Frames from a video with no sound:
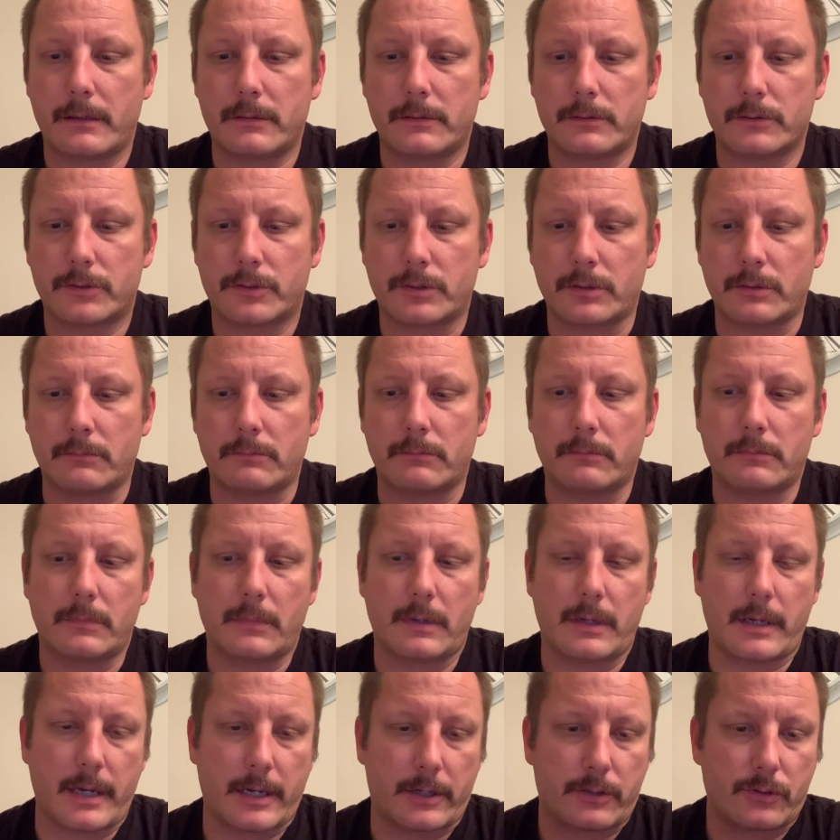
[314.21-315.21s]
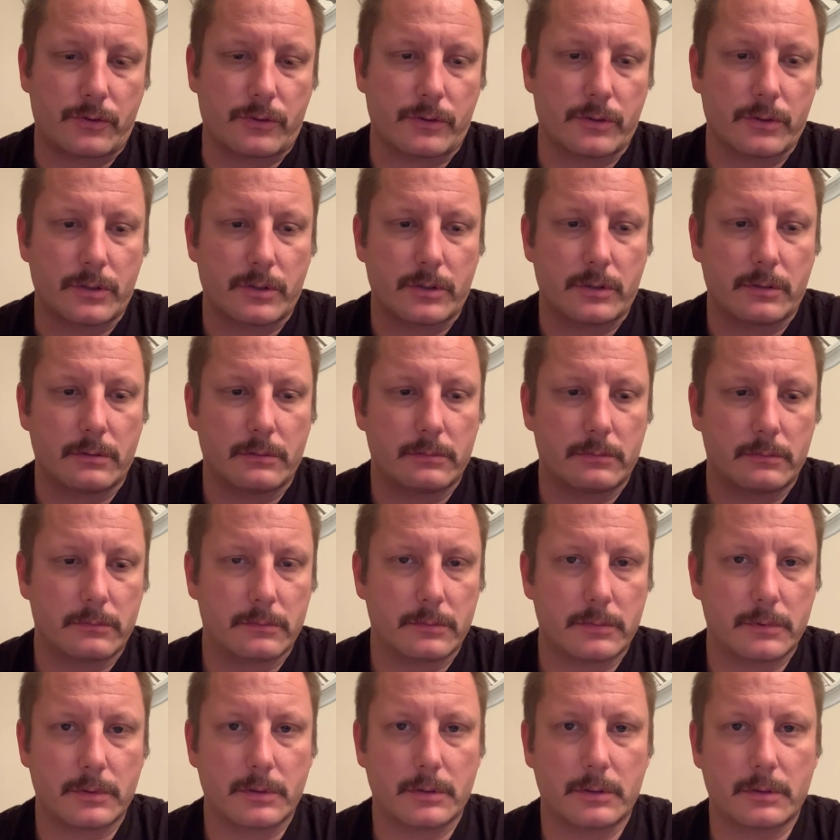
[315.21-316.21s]
Some extras
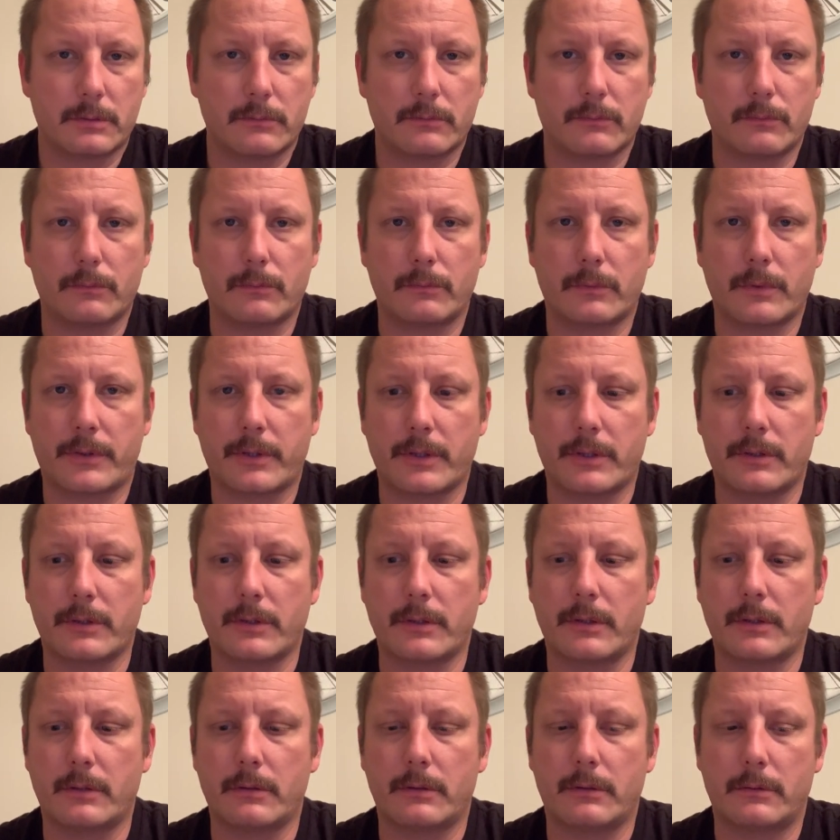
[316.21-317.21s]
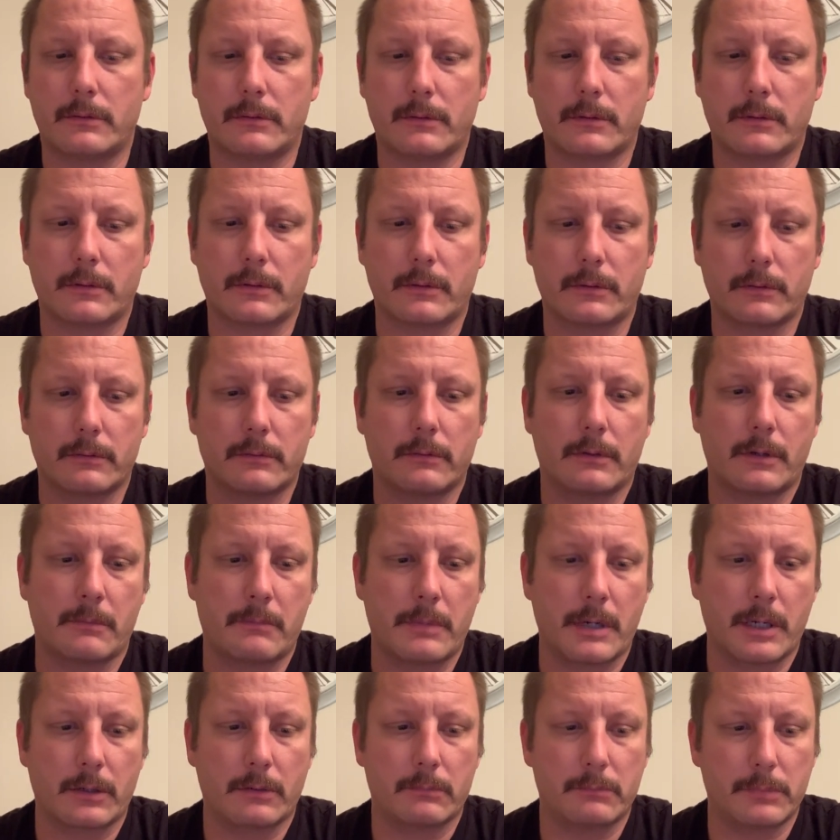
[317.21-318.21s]
within the or
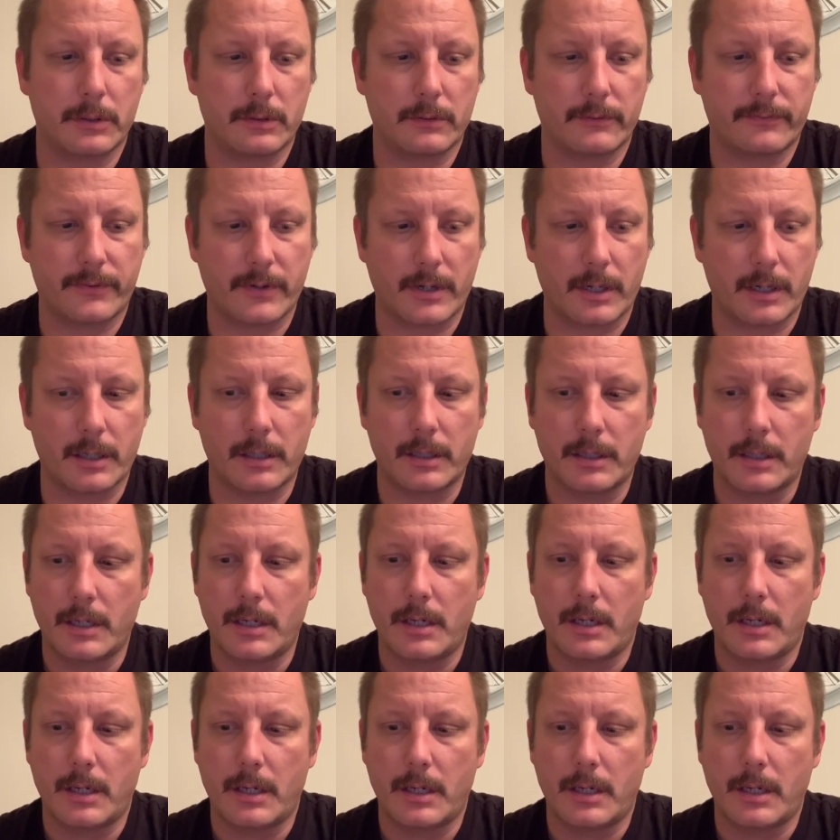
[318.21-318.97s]
about Abilify.